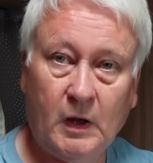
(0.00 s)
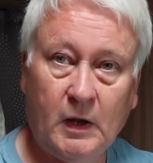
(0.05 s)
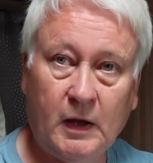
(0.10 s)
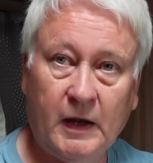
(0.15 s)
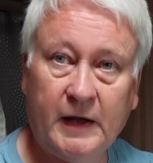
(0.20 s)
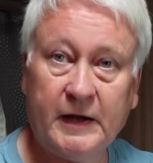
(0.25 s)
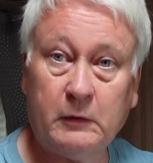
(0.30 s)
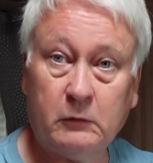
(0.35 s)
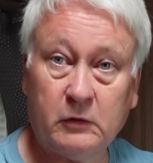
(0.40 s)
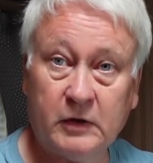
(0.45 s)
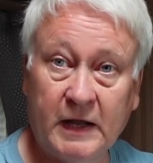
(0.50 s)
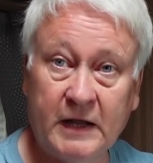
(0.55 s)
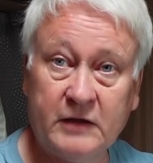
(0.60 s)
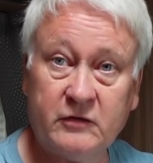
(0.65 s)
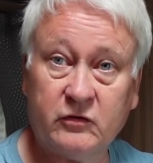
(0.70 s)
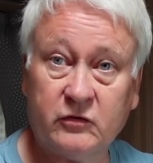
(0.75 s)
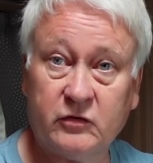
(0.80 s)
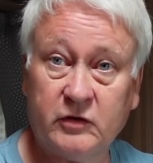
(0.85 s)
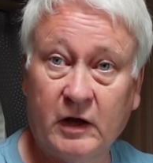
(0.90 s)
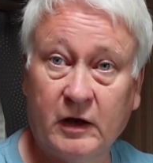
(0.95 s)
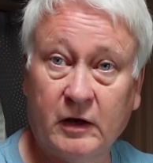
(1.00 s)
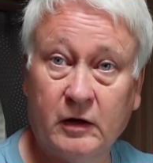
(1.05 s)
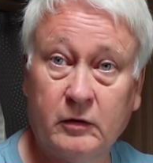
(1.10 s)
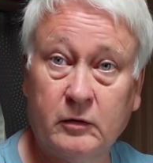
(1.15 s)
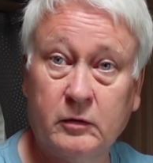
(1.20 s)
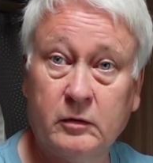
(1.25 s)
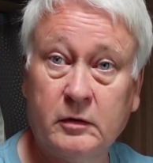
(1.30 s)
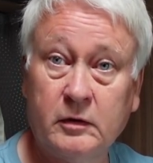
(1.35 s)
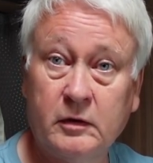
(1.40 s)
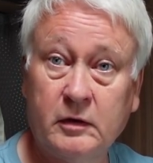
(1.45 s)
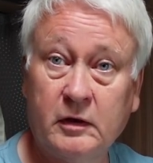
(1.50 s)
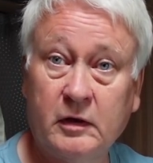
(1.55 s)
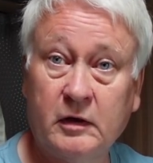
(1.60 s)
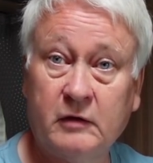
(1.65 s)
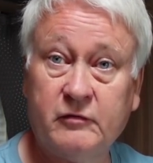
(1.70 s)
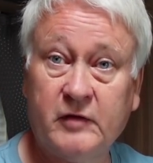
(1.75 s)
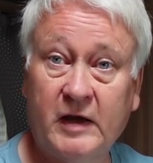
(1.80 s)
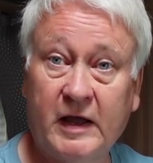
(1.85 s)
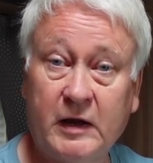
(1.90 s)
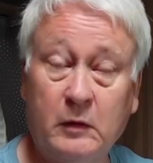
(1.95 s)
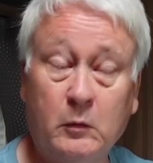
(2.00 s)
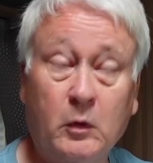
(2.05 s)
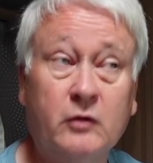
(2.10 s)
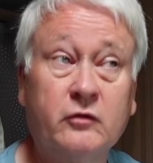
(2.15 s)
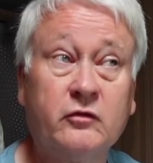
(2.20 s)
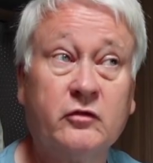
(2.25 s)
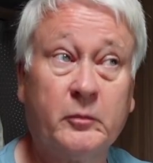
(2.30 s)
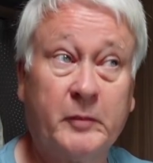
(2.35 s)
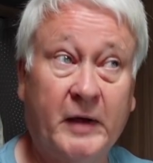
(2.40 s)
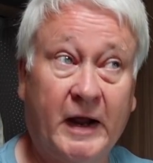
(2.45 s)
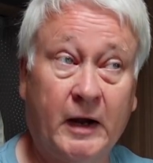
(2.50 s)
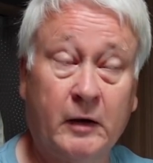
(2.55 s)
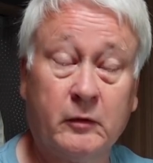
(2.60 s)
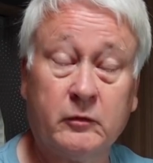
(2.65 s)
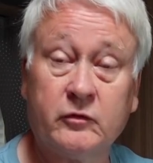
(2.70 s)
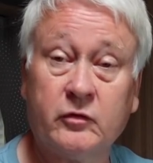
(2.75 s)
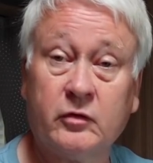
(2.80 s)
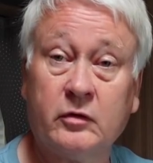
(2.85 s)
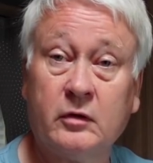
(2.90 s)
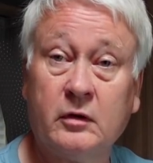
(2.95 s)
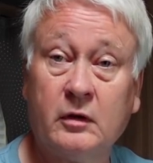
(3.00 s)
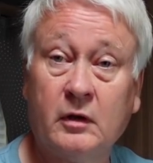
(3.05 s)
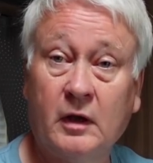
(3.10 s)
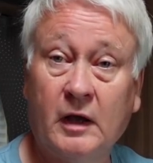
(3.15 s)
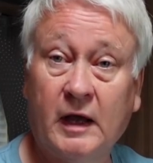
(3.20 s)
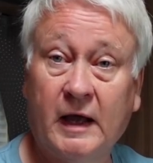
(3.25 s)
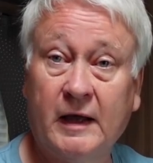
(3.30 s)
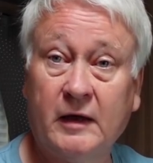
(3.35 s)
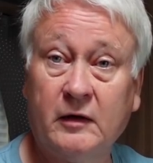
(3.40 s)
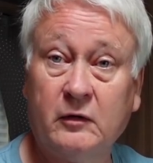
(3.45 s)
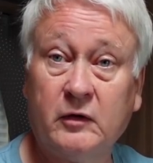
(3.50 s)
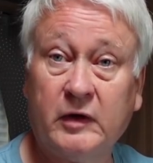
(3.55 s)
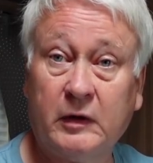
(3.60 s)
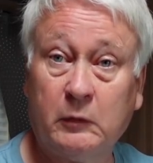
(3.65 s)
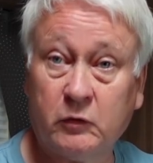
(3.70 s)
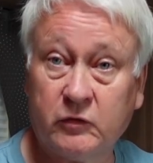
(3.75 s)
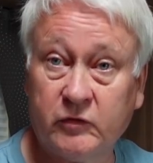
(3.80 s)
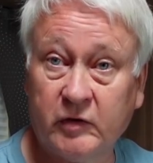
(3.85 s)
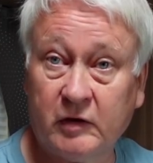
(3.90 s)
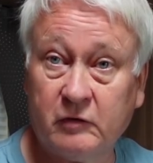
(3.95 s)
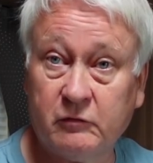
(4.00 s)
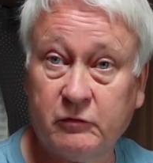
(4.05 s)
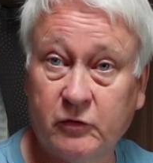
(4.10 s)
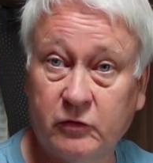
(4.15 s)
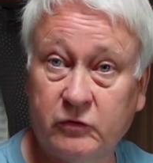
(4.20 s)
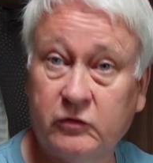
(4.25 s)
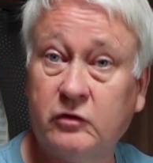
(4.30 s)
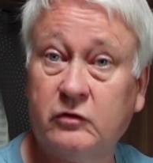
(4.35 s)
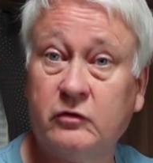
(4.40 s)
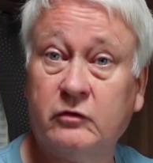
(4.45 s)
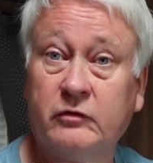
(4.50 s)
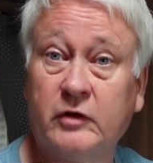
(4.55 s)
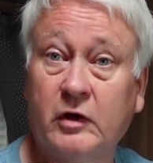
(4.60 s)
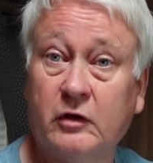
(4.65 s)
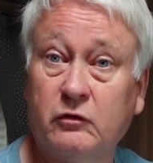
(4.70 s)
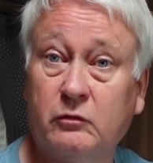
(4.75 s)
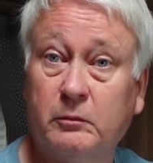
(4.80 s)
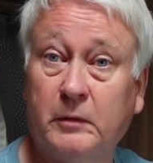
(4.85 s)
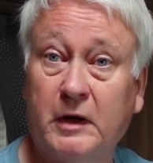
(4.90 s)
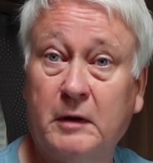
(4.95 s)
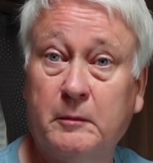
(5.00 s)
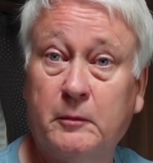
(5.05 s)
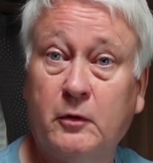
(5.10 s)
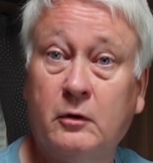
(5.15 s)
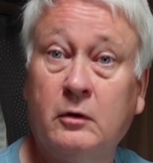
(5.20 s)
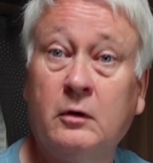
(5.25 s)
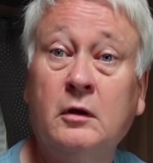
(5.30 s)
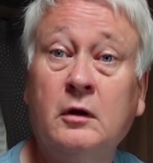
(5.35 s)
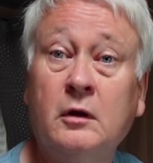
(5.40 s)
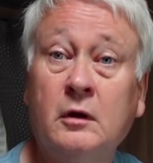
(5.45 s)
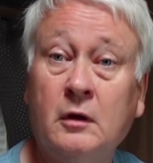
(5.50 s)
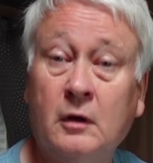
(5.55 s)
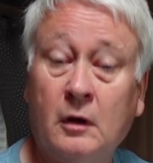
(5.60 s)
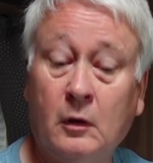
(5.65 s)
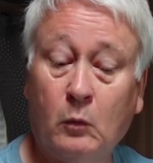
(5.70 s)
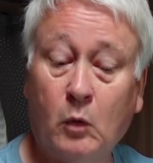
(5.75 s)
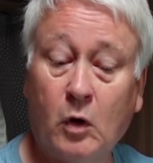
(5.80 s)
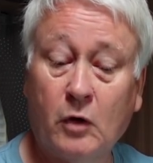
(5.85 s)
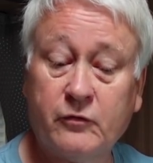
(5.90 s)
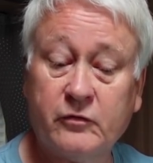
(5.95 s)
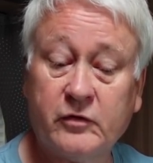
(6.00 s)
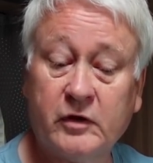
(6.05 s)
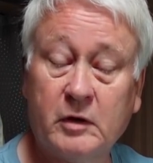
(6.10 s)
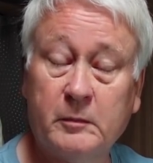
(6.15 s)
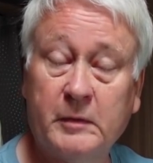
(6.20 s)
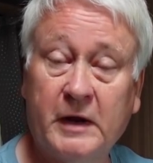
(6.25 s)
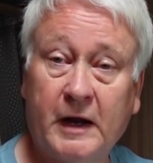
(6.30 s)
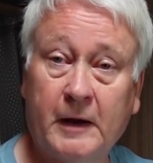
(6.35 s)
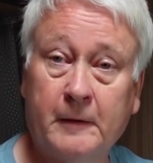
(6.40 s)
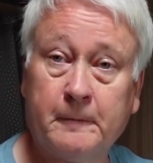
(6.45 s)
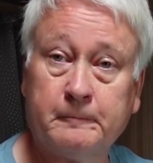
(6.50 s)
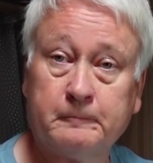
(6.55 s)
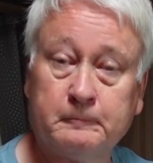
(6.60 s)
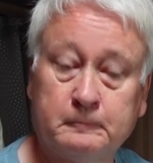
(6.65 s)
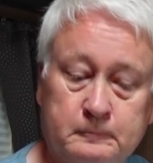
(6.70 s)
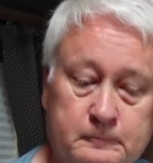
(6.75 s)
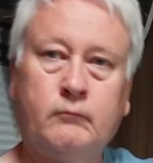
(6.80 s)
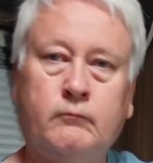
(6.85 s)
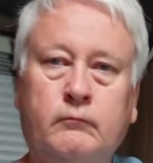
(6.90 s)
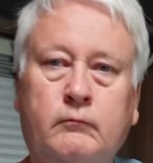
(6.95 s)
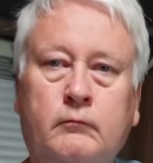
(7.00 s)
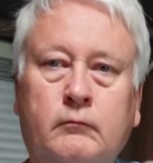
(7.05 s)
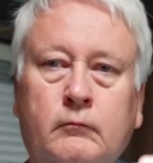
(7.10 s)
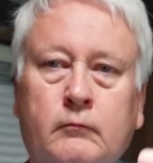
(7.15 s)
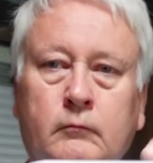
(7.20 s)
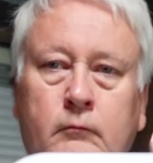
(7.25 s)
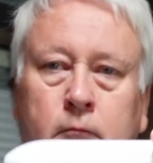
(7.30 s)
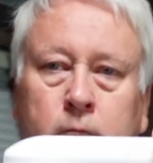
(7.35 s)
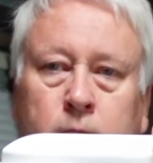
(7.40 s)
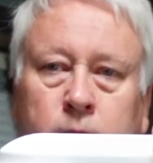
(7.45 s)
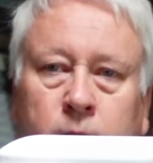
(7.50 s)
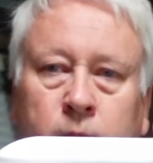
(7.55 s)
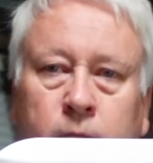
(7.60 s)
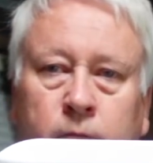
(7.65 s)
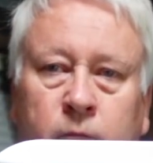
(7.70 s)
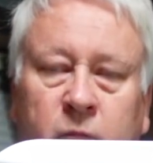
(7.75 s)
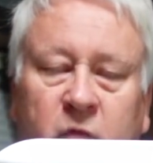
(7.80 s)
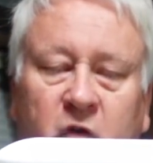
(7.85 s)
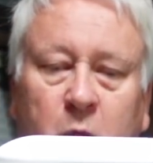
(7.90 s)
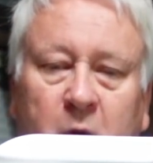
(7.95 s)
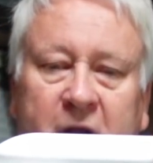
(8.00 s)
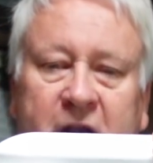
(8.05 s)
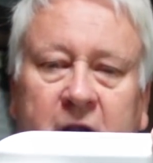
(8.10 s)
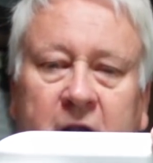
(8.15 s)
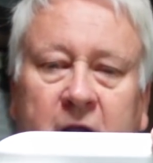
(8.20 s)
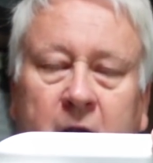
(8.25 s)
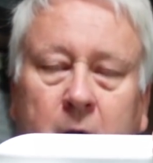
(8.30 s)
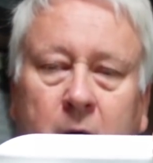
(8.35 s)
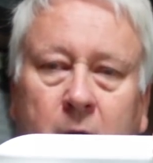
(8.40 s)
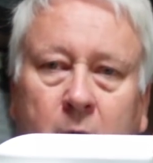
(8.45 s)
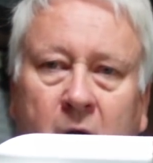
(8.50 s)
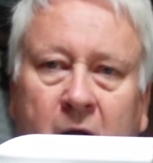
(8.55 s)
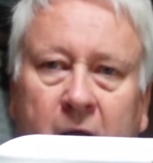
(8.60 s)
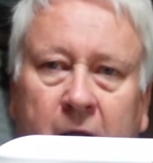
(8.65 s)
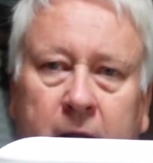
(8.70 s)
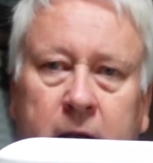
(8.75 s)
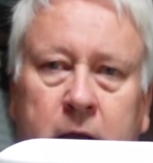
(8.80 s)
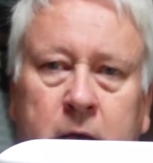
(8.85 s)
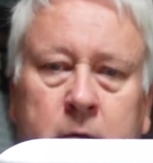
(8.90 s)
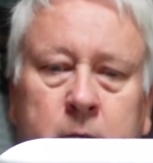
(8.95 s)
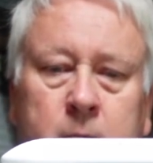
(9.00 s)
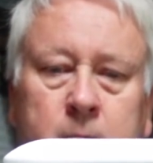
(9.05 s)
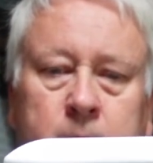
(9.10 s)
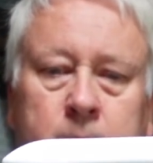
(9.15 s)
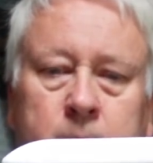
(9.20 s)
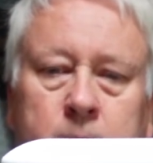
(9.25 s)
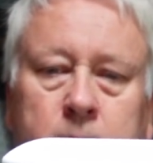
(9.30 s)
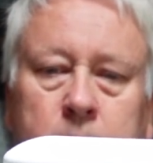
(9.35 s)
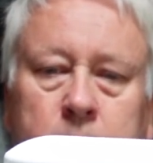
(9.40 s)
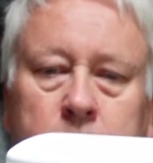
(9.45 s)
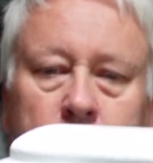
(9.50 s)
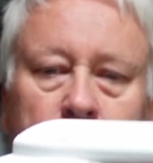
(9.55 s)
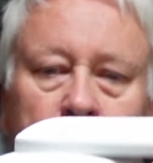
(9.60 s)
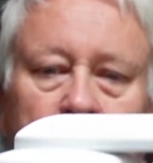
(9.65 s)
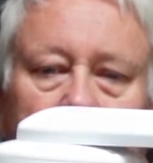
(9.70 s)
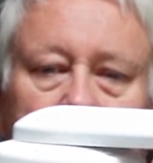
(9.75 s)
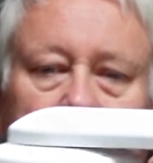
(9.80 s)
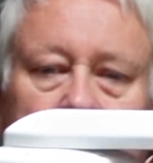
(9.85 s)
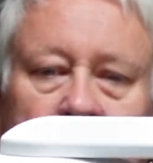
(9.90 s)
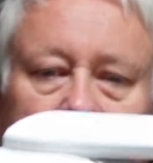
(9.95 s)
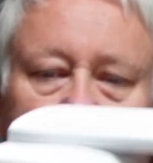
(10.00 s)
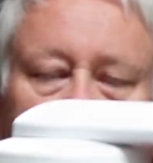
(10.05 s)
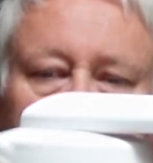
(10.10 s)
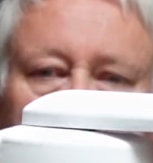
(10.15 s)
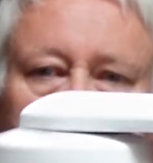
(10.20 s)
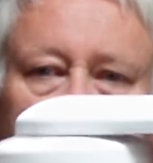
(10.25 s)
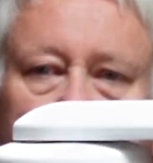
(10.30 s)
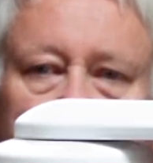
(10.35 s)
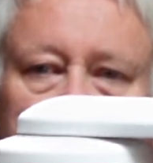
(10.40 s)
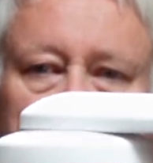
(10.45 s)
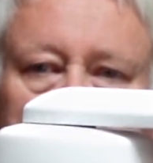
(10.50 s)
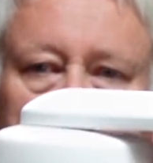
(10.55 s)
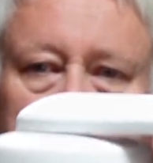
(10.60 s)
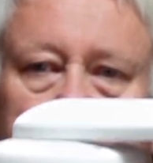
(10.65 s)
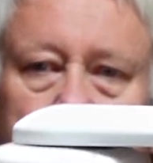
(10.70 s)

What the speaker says: and it will let us know if anyone's about, and it will take footage of those people wandering about. So when you go away, you could unscrew it